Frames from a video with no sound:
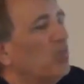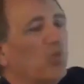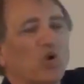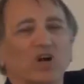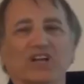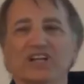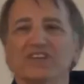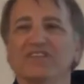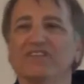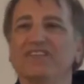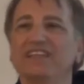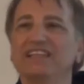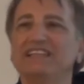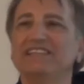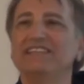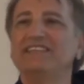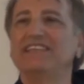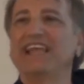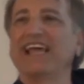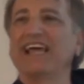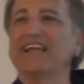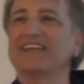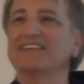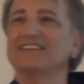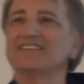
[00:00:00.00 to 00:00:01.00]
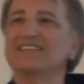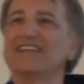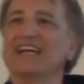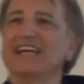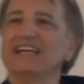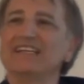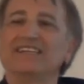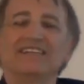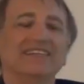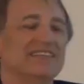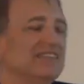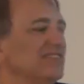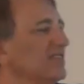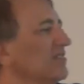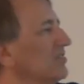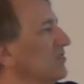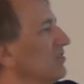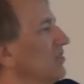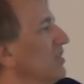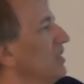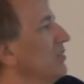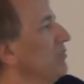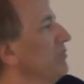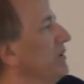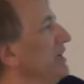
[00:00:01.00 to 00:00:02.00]
one of these data scientists, there's
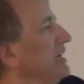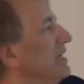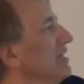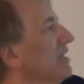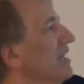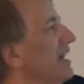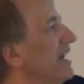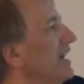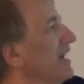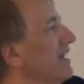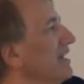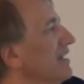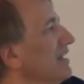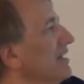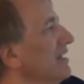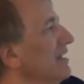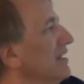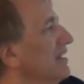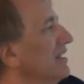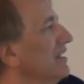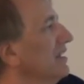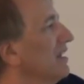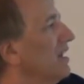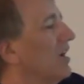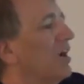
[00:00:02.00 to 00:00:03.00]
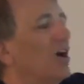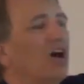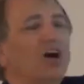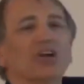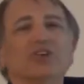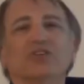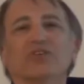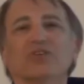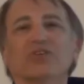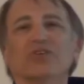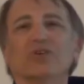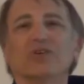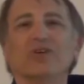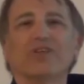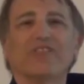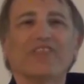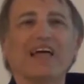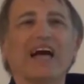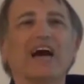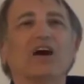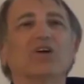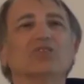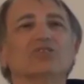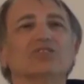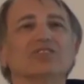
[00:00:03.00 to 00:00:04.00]
going to be like 100 or
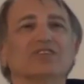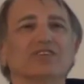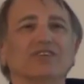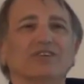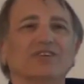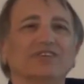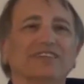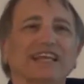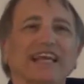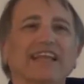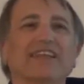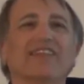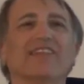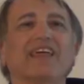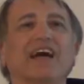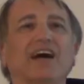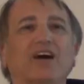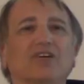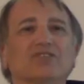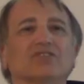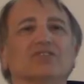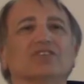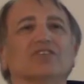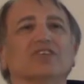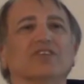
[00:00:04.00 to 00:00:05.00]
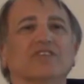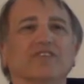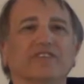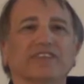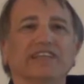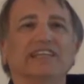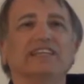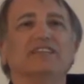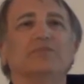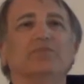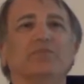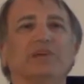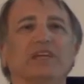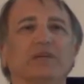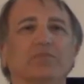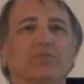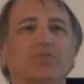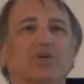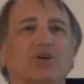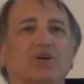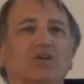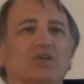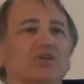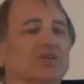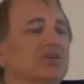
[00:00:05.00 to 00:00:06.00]
1,000 or 10,000 of these people.